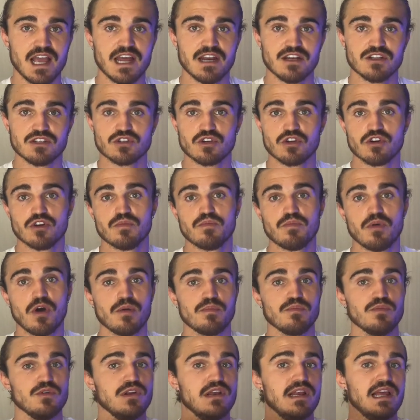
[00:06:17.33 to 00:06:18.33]
and it's going to
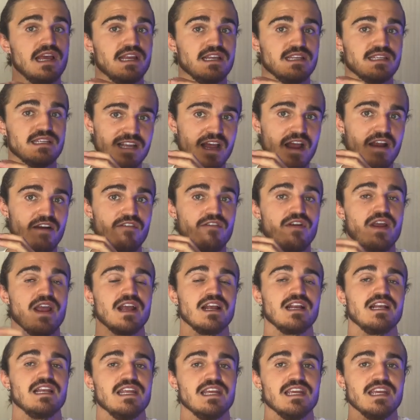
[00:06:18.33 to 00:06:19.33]
populate
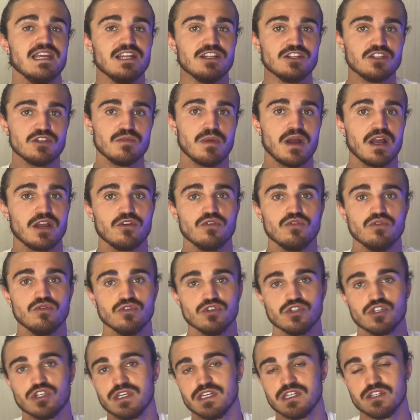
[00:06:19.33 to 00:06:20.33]
directly into my Google
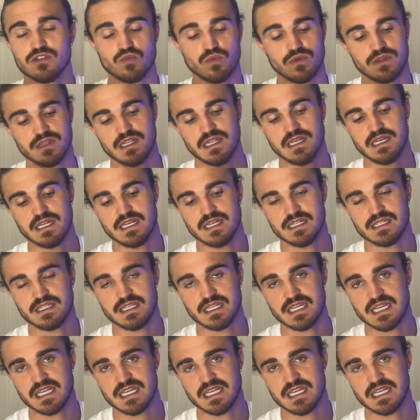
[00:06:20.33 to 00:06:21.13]
Sheets with the leads,